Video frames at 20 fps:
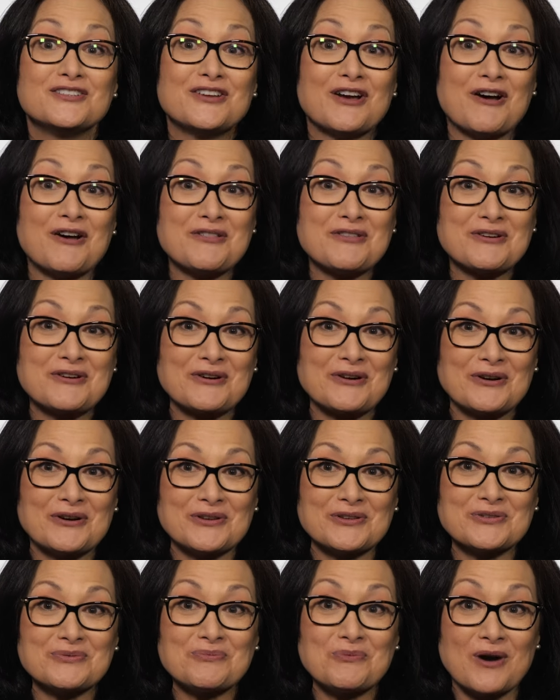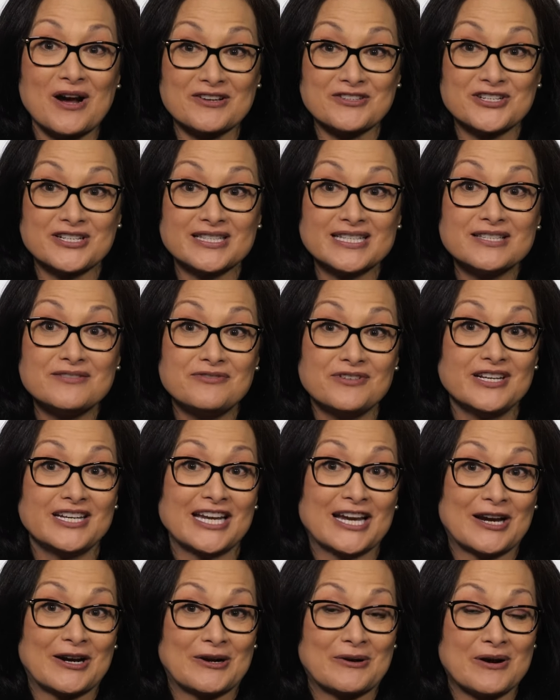To all the girls watching this
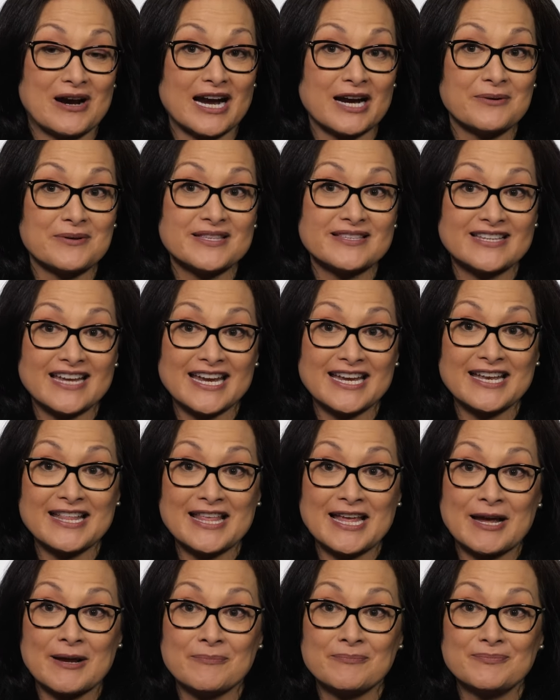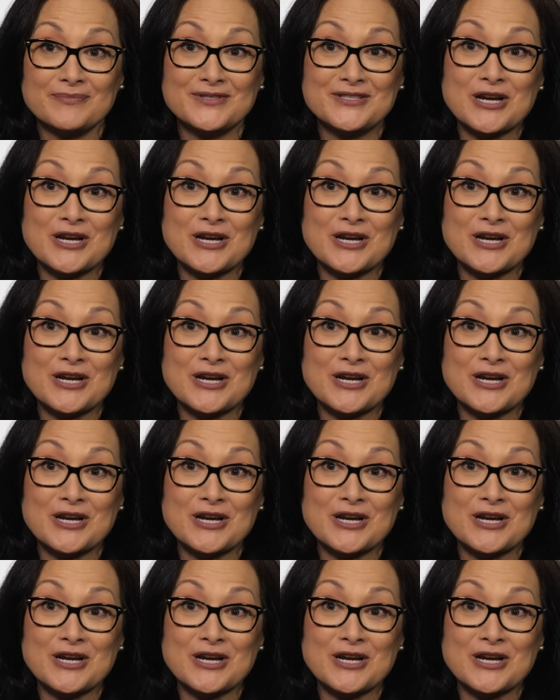video, I would say to them,